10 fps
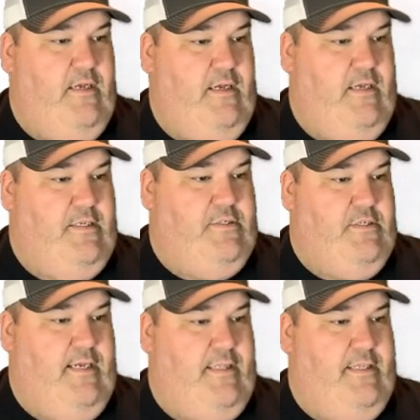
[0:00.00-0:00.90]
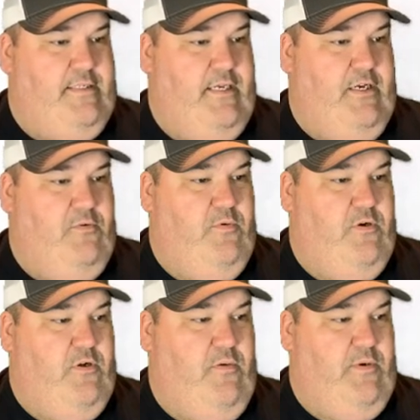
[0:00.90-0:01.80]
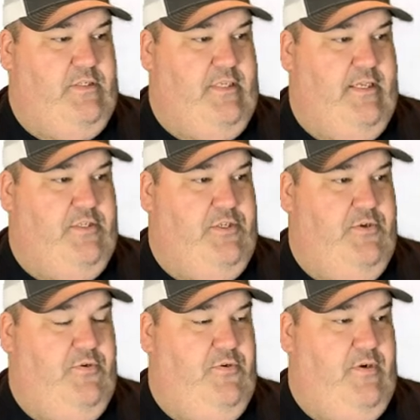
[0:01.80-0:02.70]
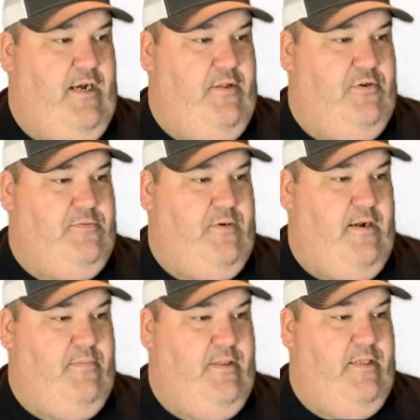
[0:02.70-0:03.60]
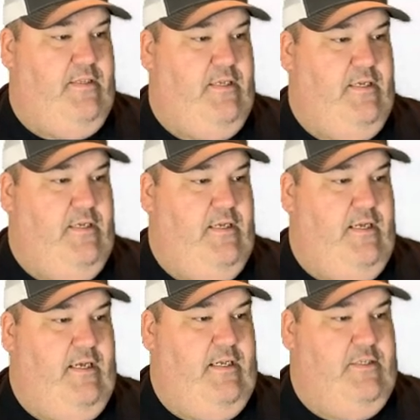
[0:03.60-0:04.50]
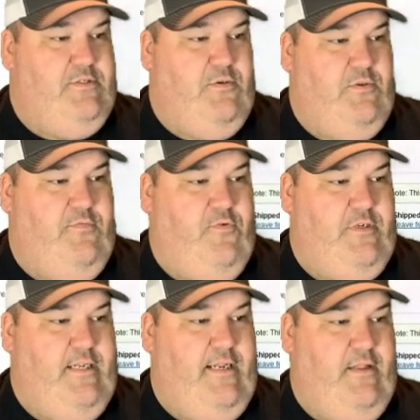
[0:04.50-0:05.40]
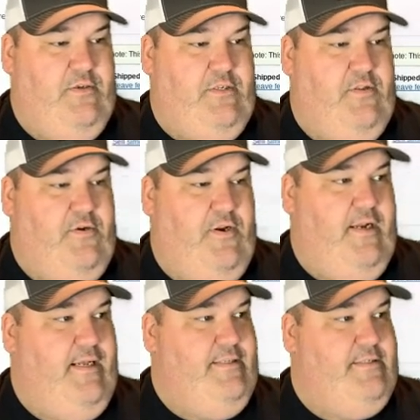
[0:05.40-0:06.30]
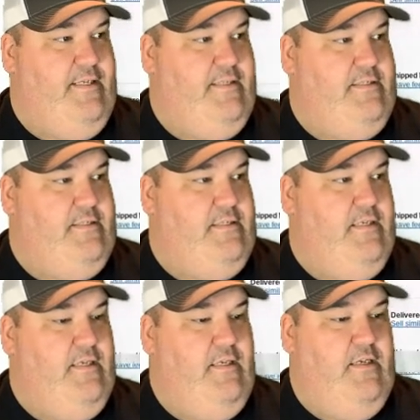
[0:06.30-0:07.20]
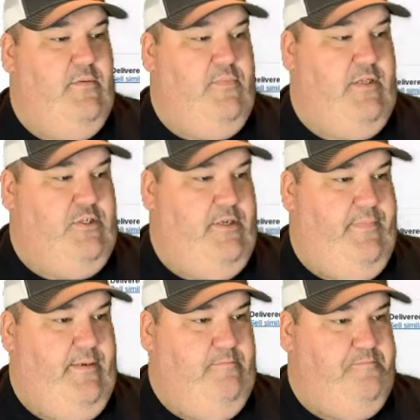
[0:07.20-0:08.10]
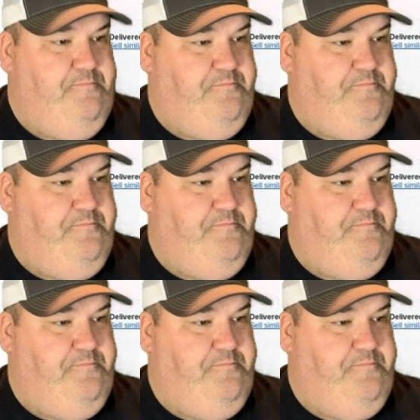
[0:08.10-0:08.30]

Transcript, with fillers: Uh, got this at Goodwill. I'm going to say $2 probably. Uh, sold it for $10.39 plus shipping.